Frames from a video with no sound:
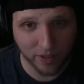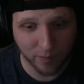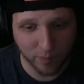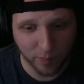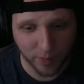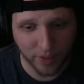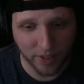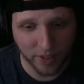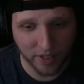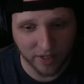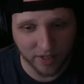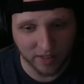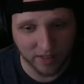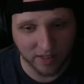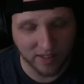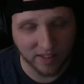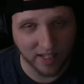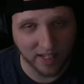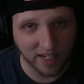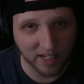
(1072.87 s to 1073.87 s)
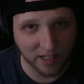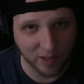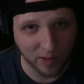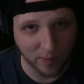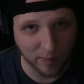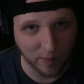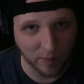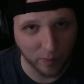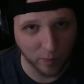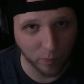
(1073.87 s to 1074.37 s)
and then they get a little bit
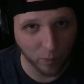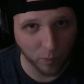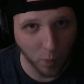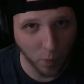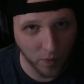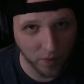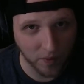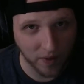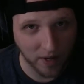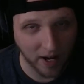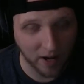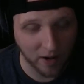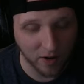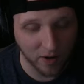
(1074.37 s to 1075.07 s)
worn out,